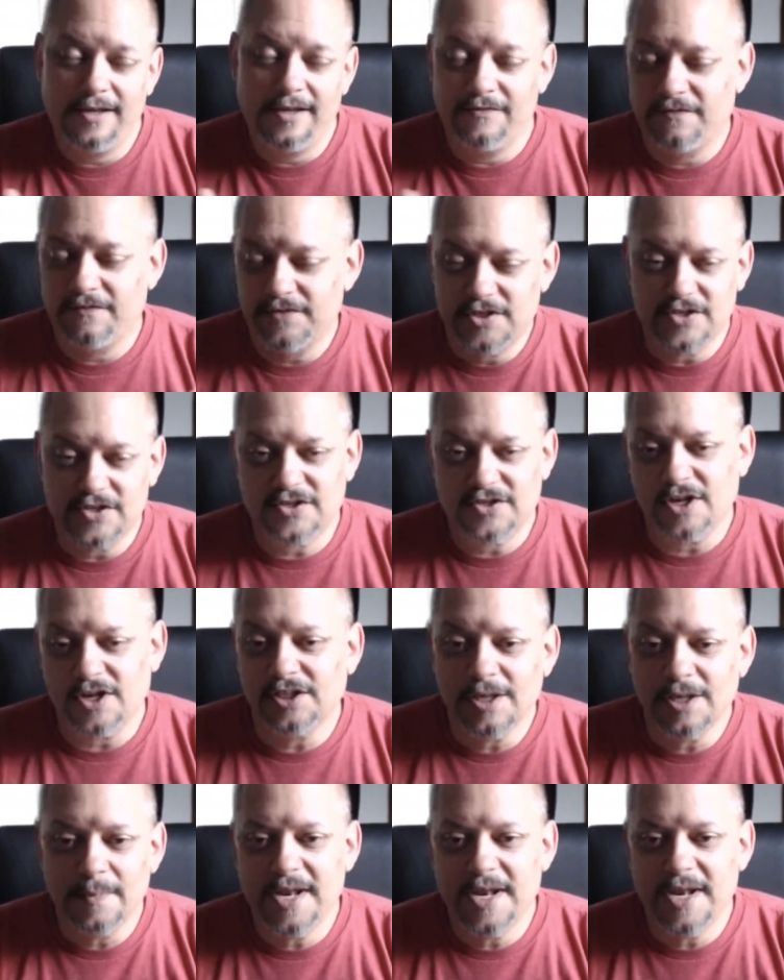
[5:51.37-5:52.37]
Just
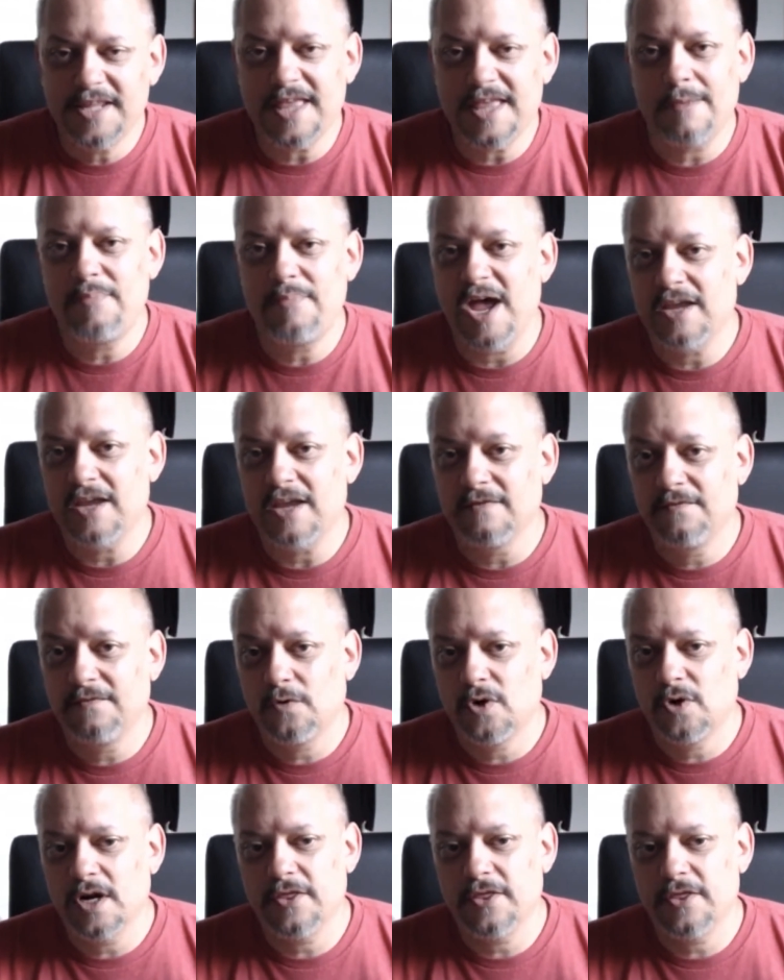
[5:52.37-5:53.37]
eliminate that back and
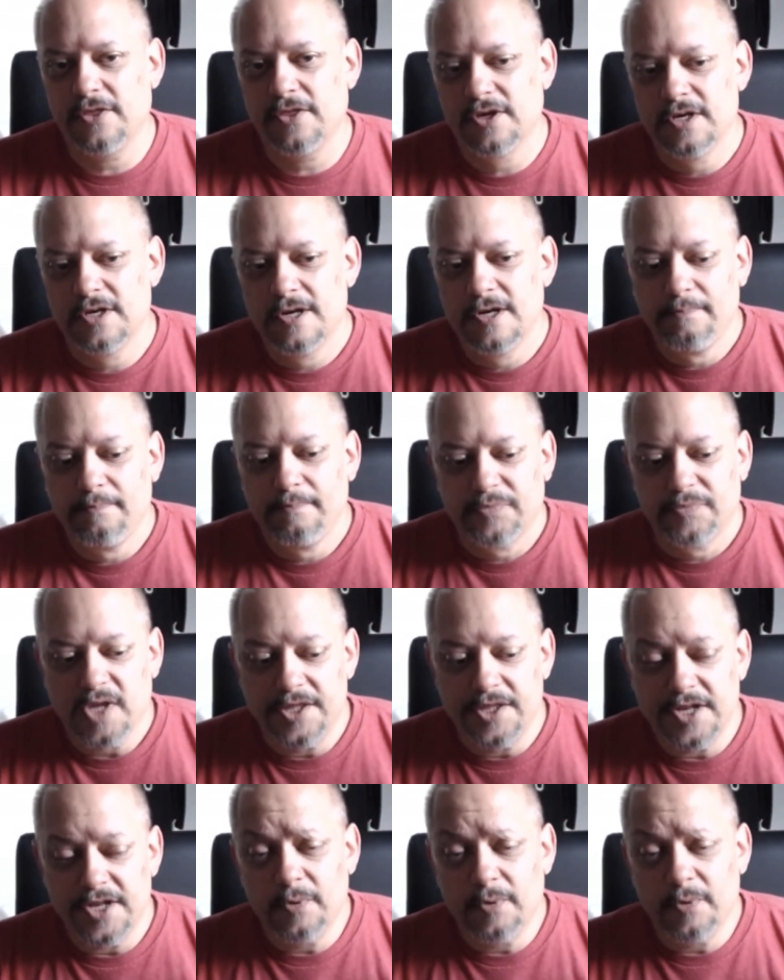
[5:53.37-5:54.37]
forth. And then
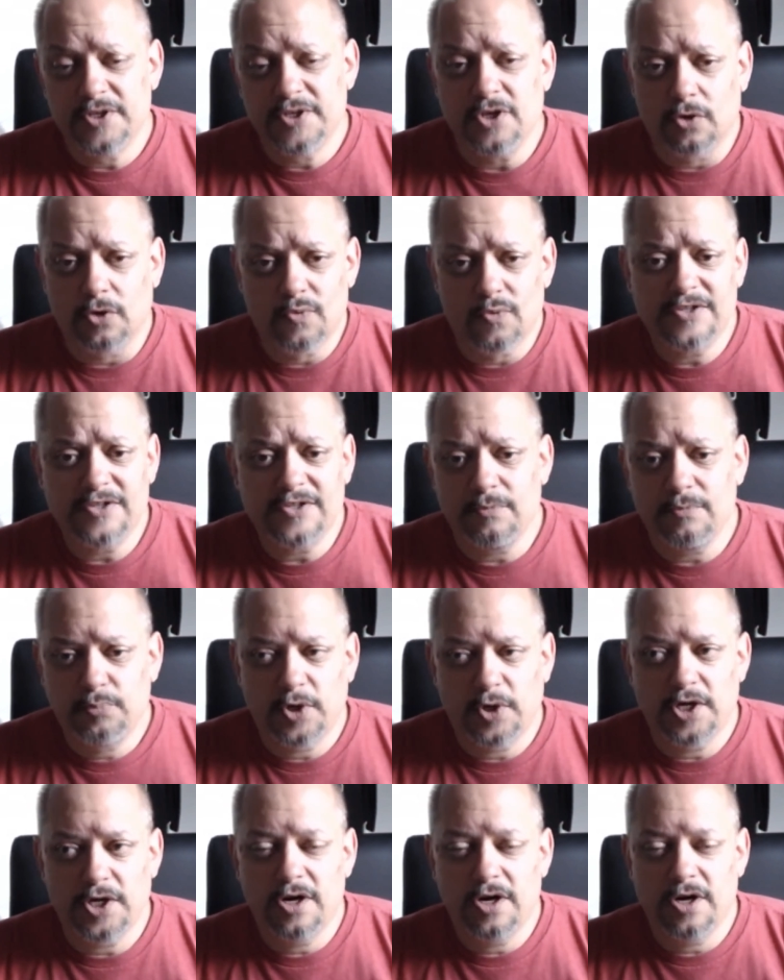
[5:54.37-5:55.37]
I went to a resin
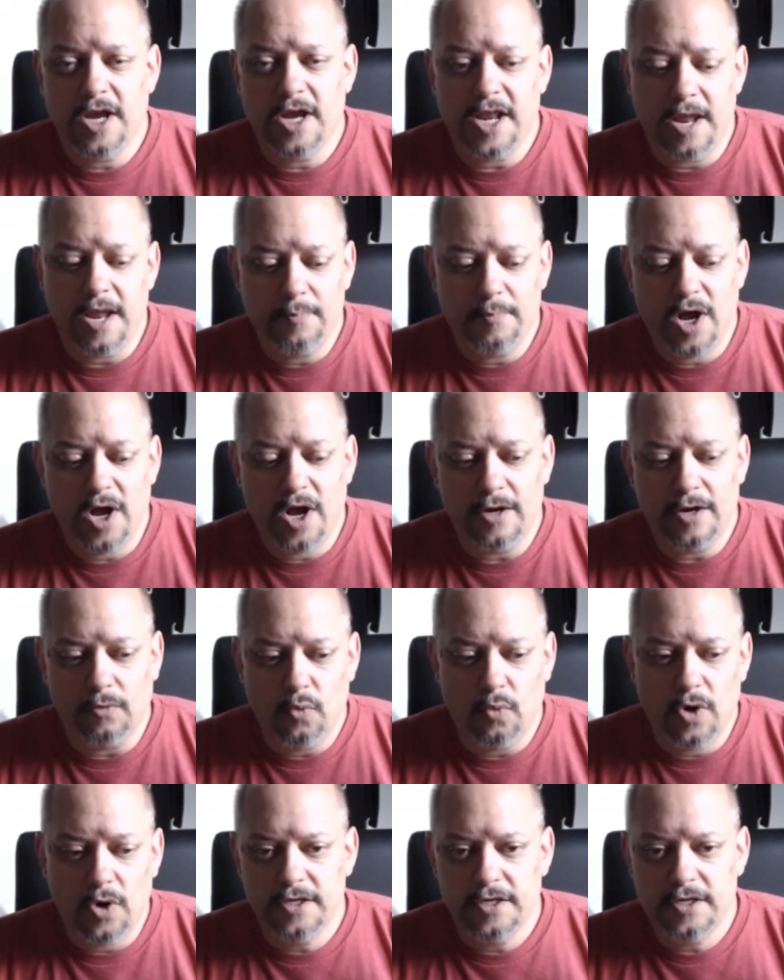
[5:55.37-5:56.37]
printer and I bought
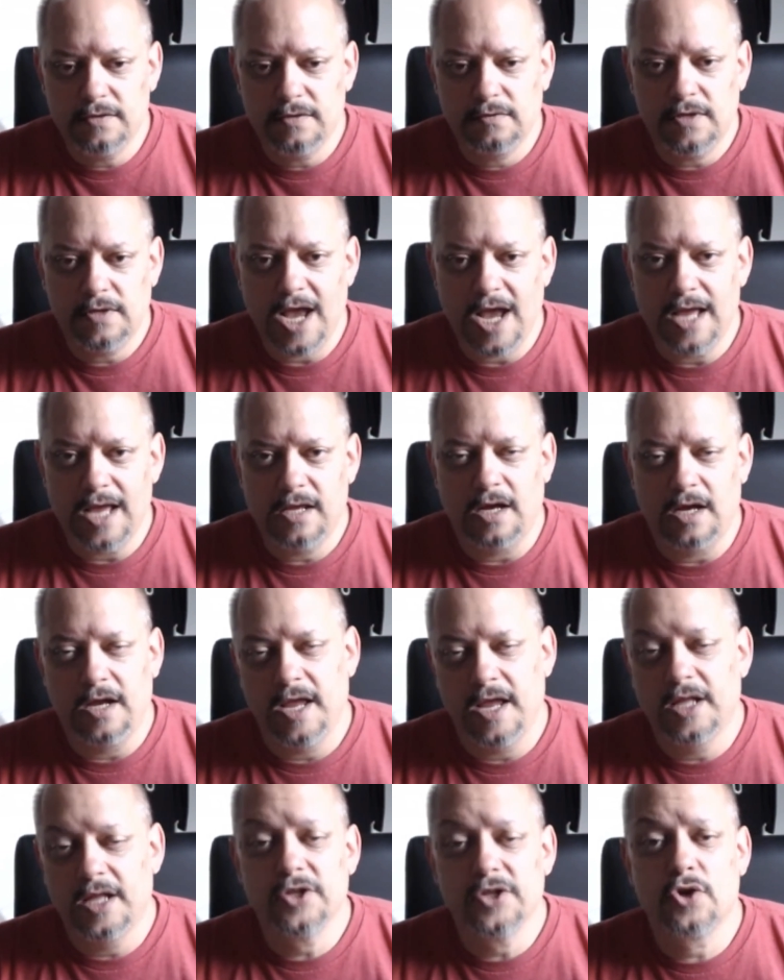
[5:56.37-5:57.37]
one
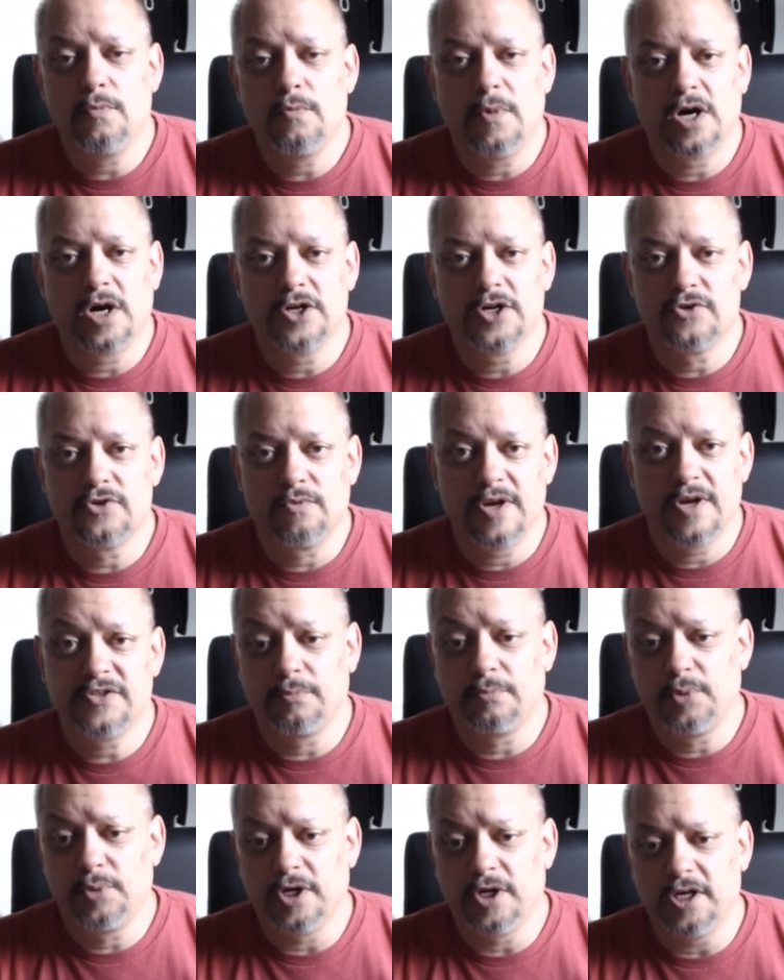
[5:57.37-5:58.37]
Elegoo Mars resin
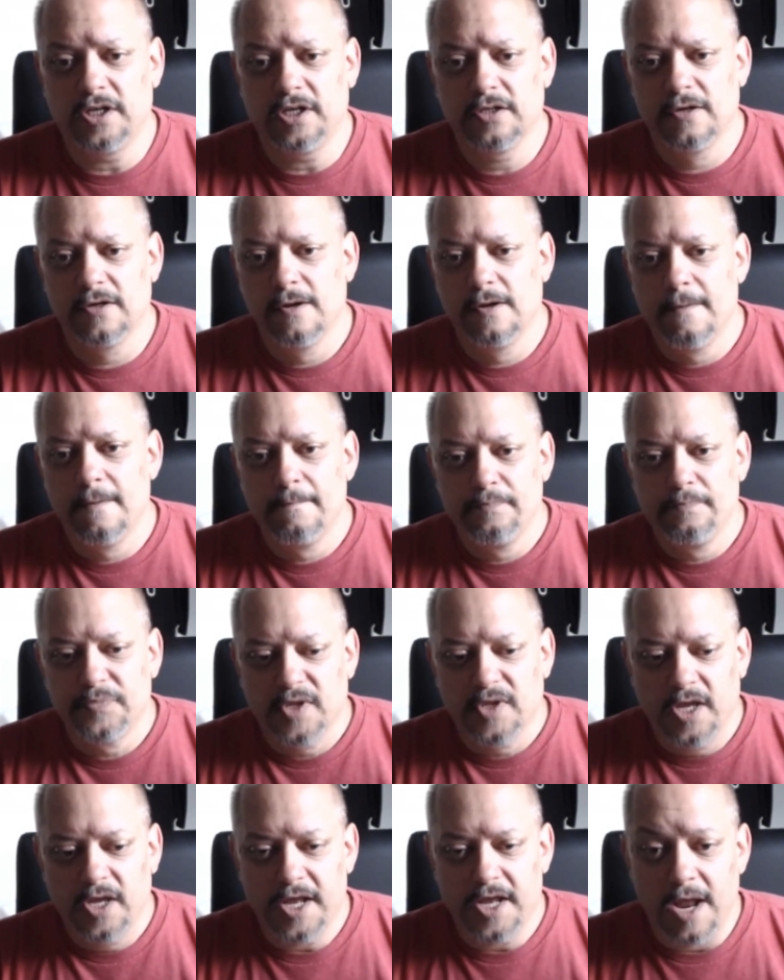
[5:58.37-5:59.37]
printer.
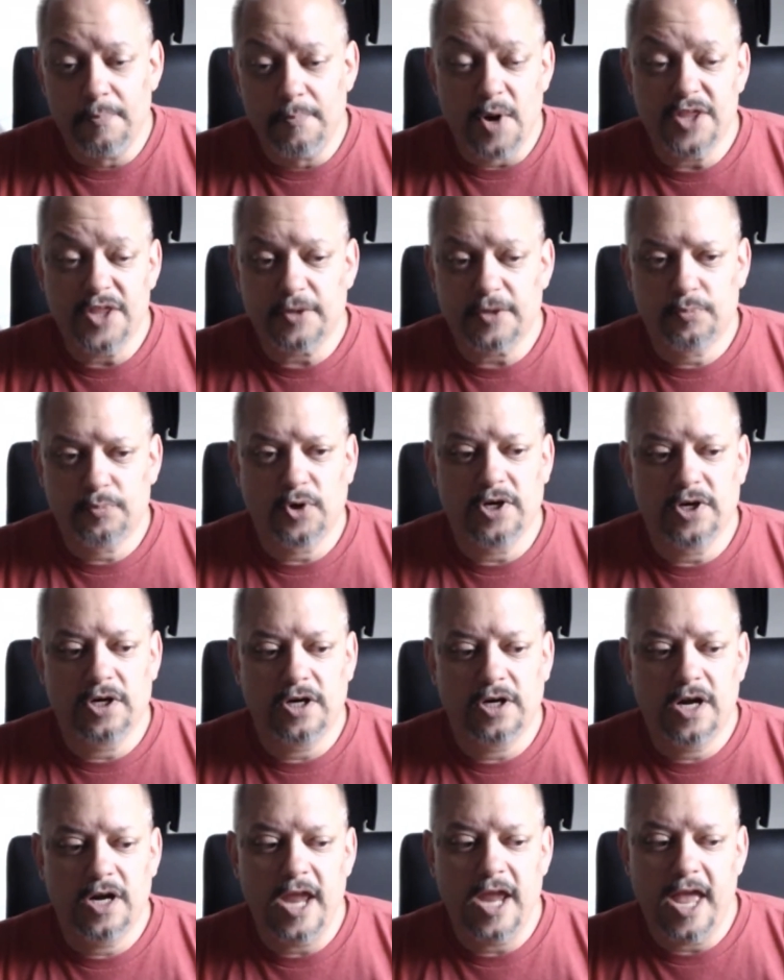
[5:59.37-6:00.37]
And I bought the
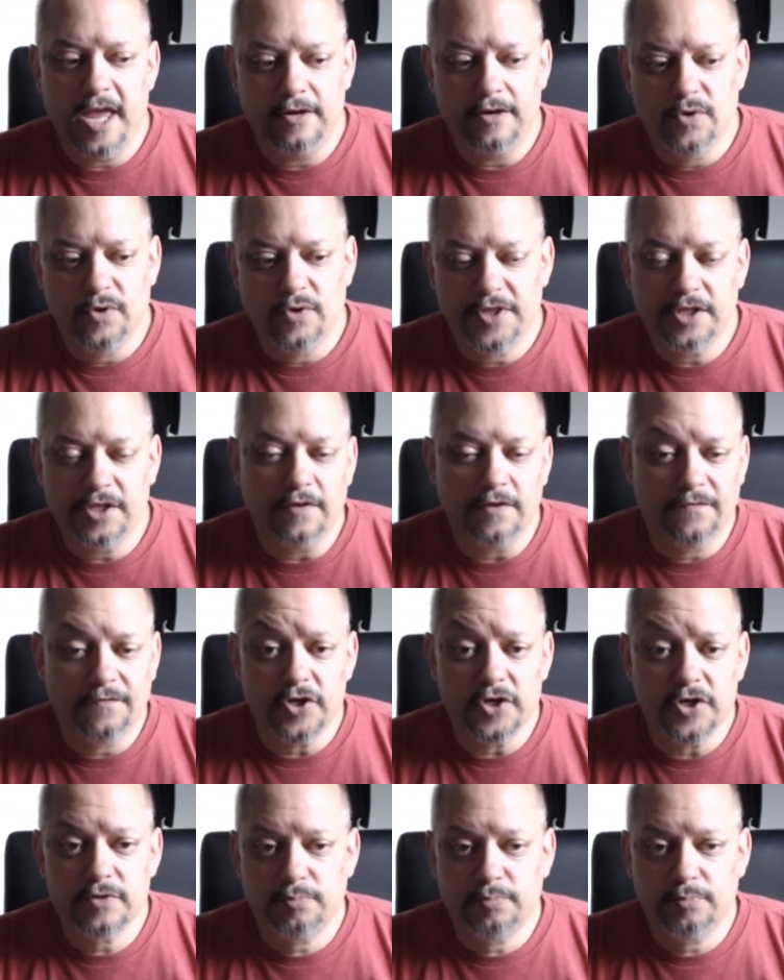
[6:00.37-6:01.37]
printer, and within the
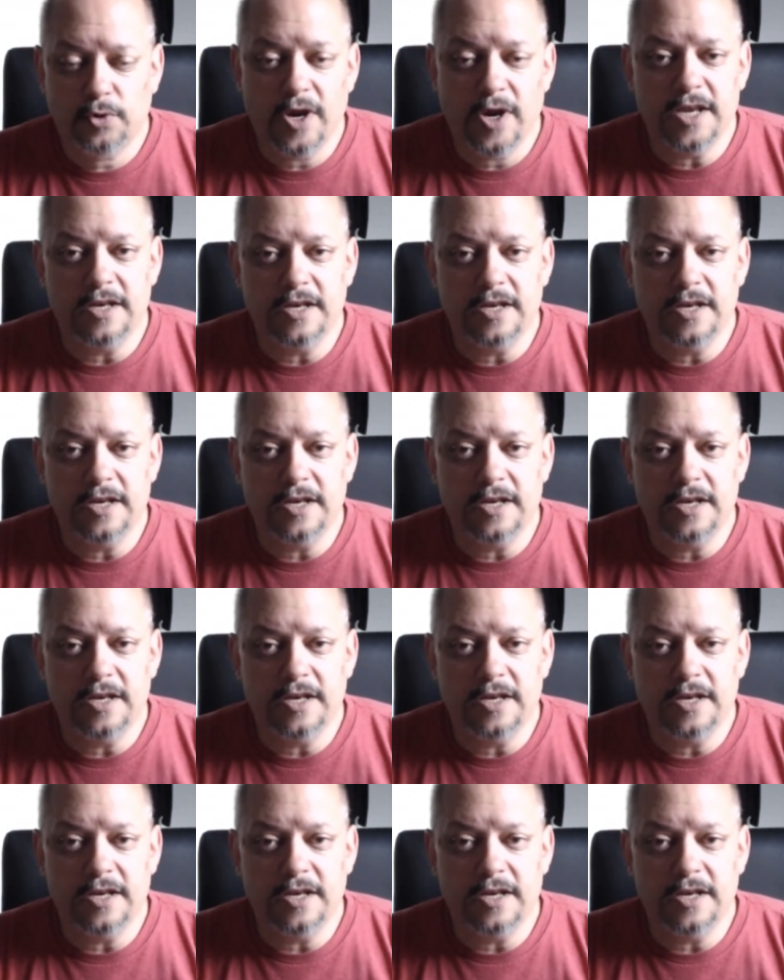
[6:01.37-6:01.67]
first print